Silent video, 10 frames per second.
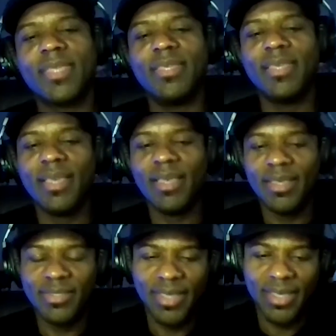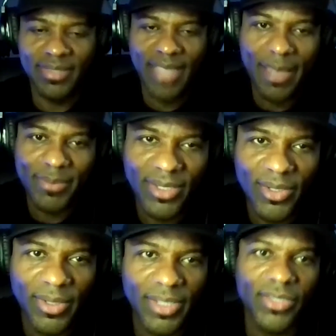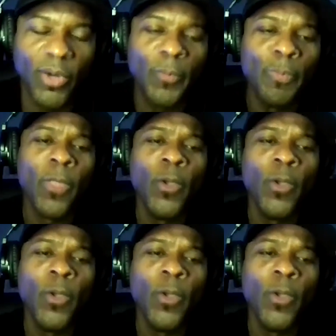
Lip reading: Yes, absolutely. So